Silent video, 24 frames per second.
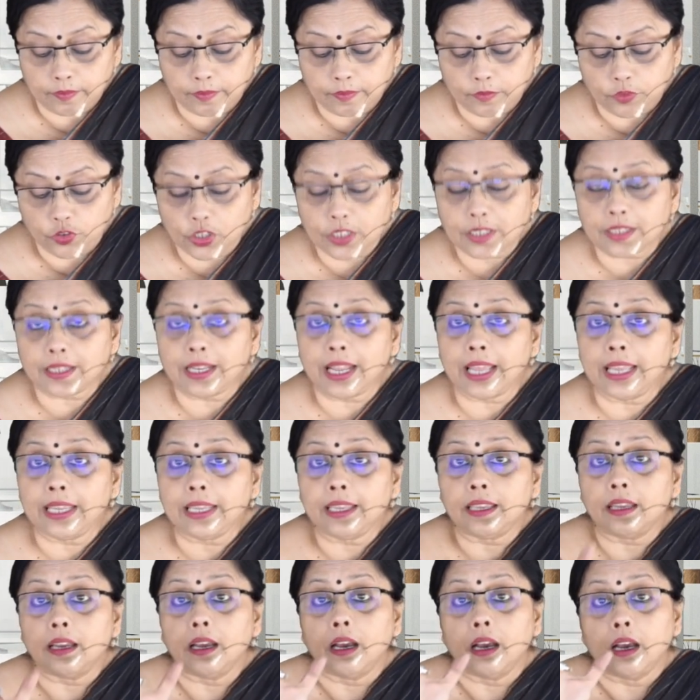Just
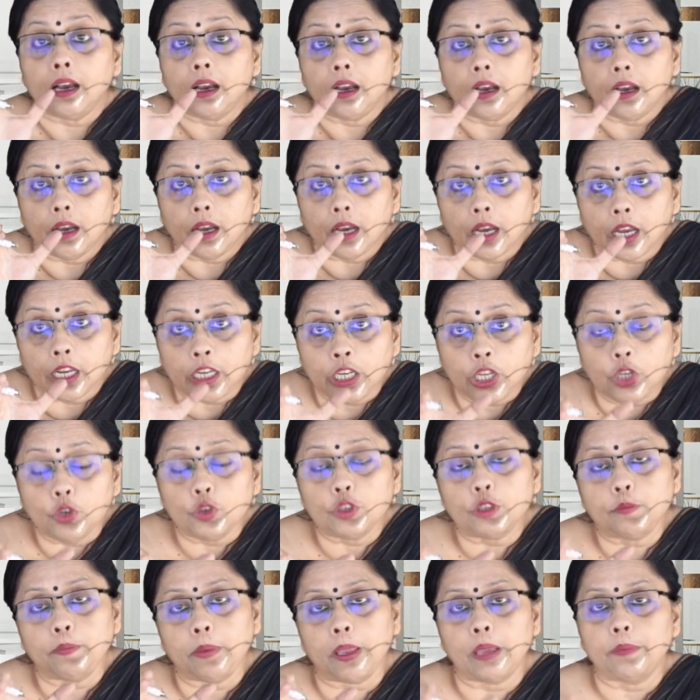like a
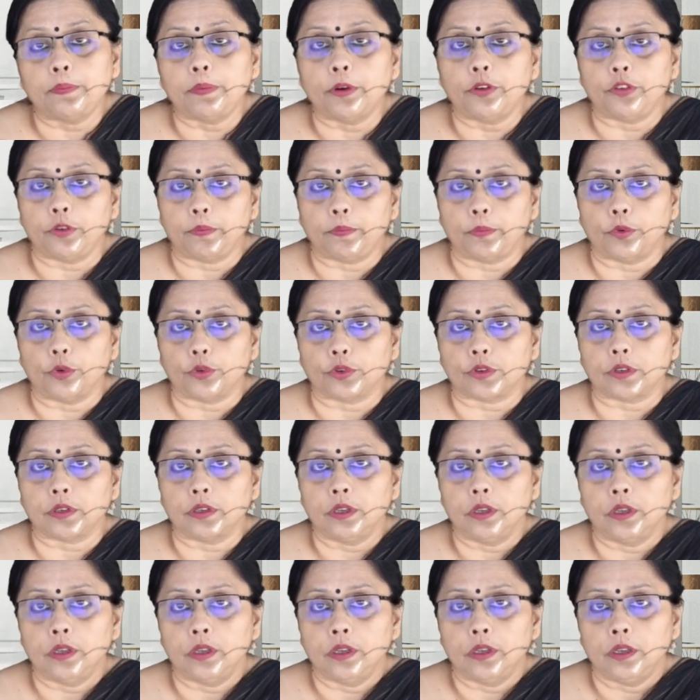newspaper report.
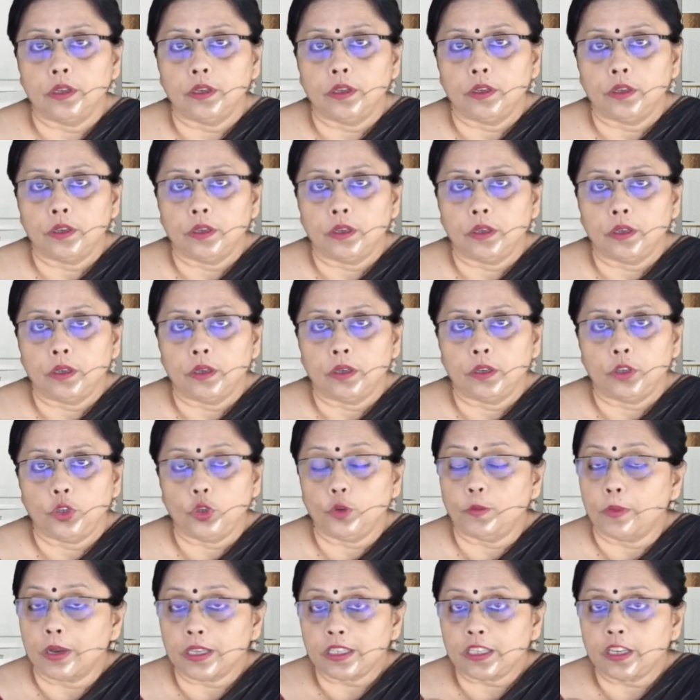You
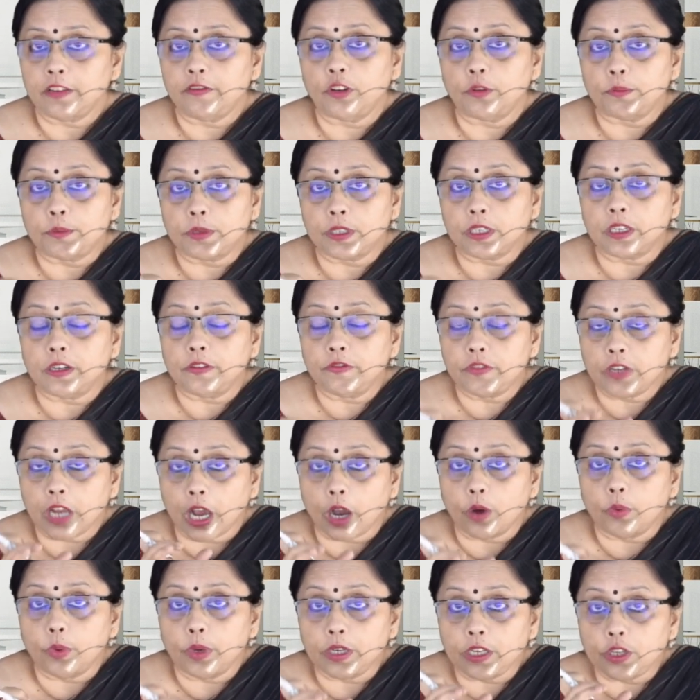must have observed
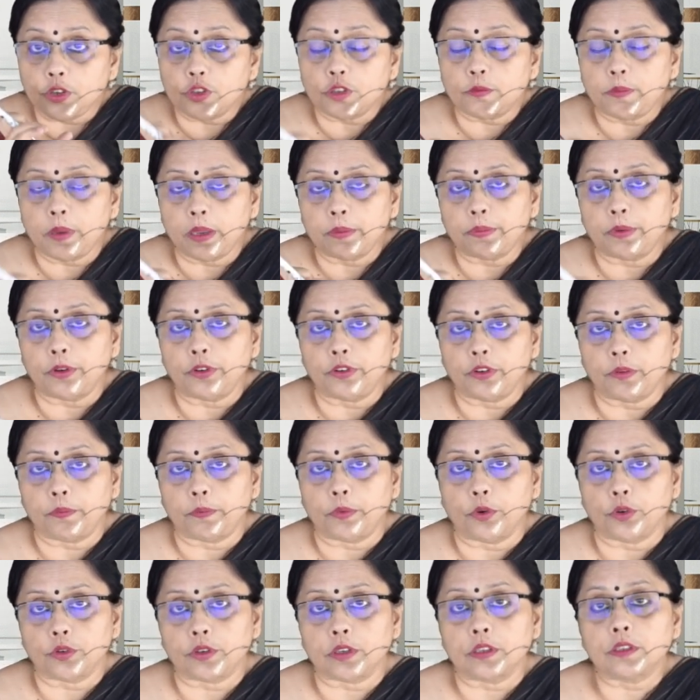how a newspaper
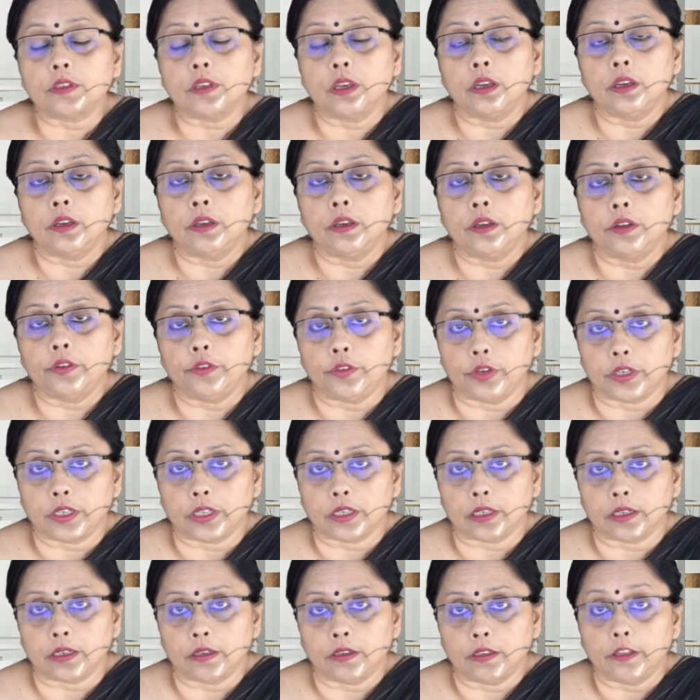report is
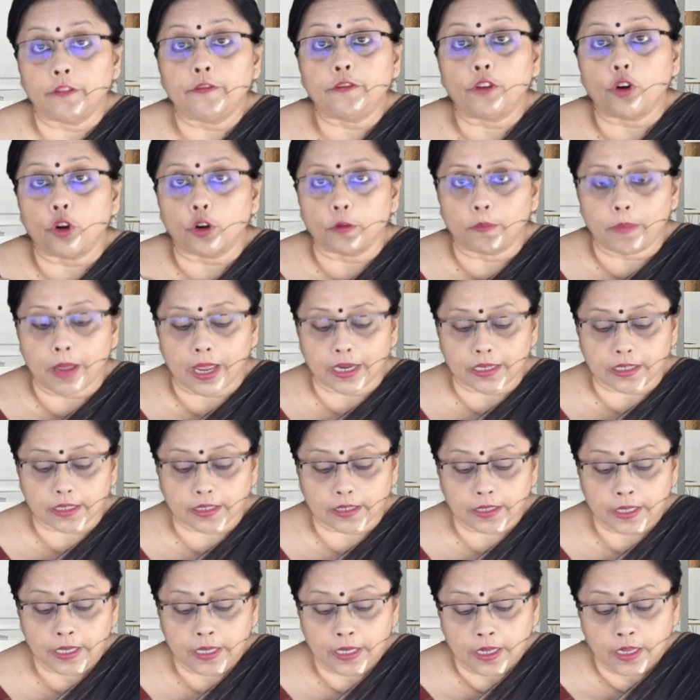written. The format.
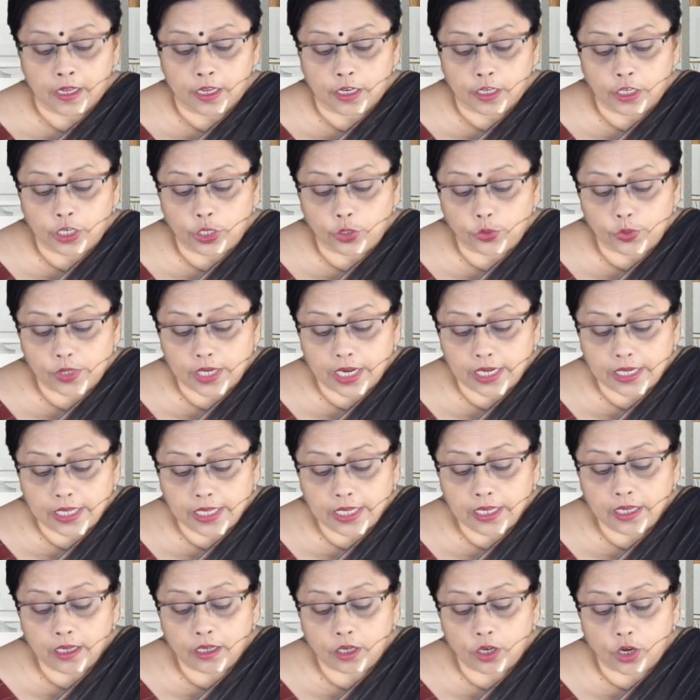New
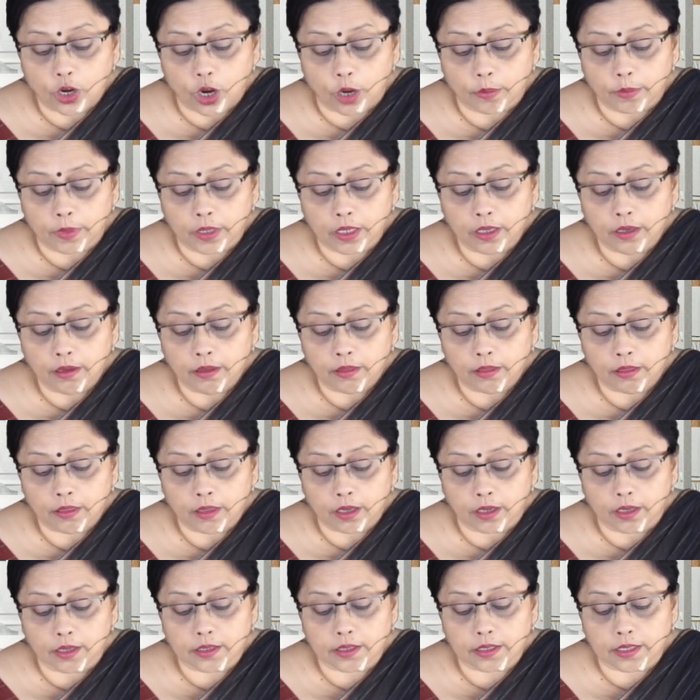Delhi, comma,
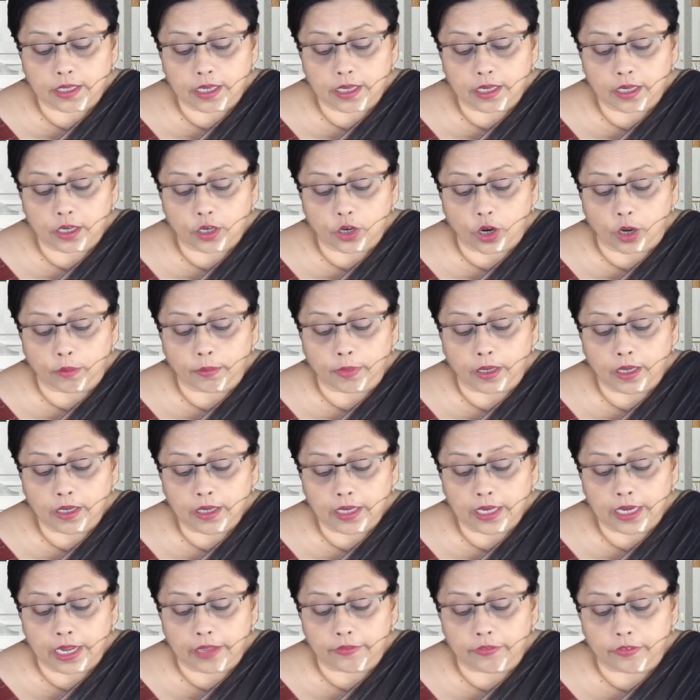Thursday, comma,
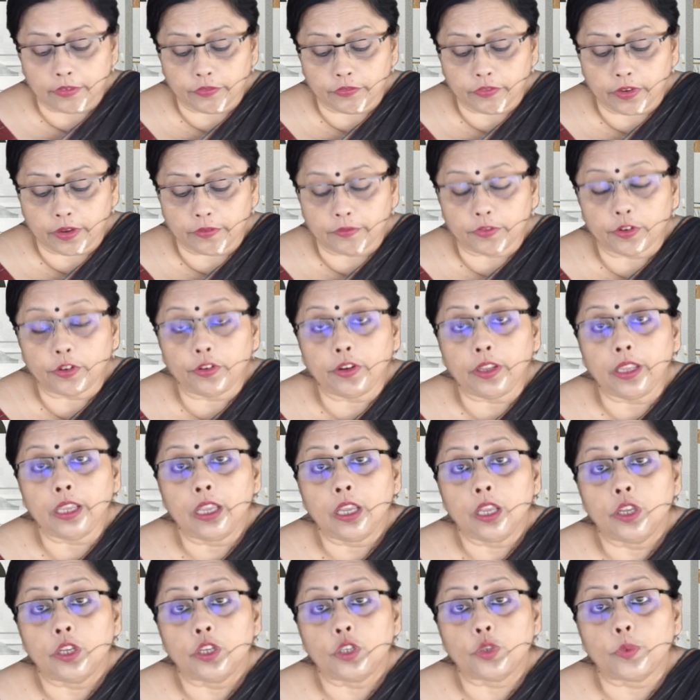11th February
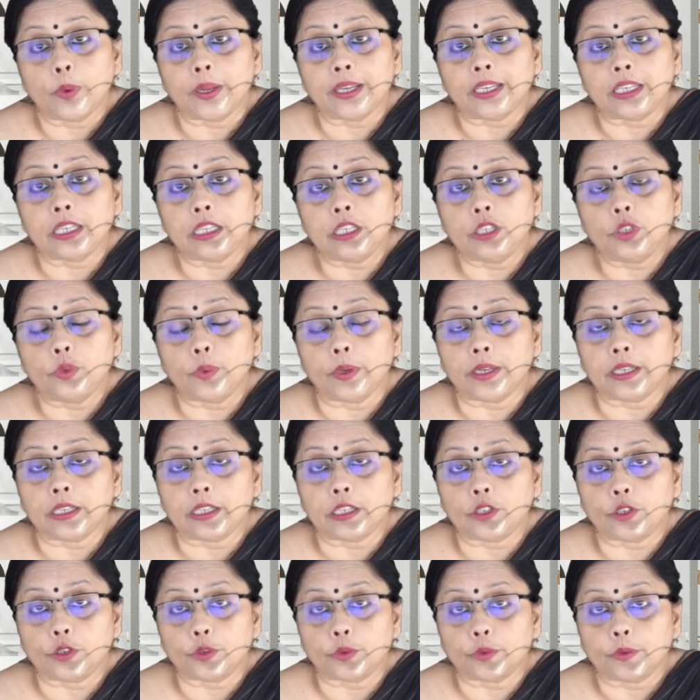
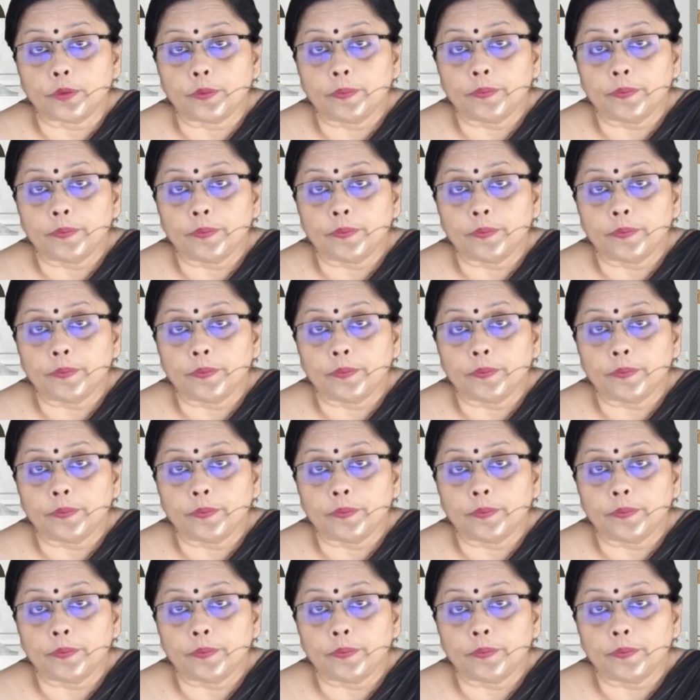2022.